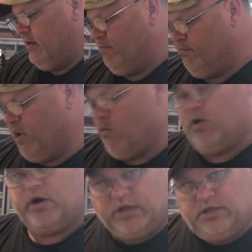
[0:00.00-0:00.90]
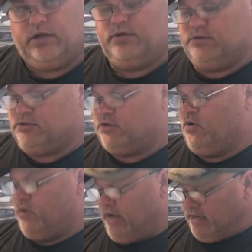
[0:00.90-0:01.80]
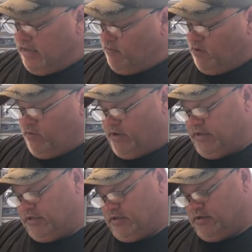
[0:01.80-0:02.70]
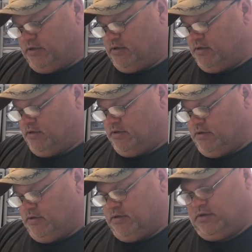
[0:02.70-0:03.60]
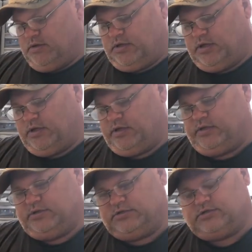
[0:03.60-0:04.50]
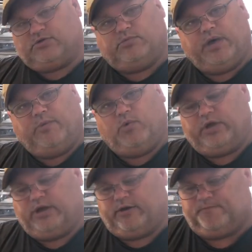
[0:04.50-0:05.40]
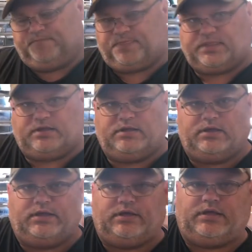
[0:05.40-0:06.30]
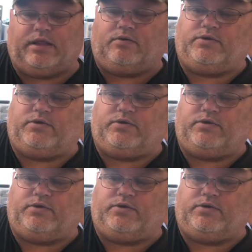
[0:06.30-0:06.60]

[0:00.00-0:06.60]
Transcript: but work good. So what I came up with is this little bad boy here. I don't know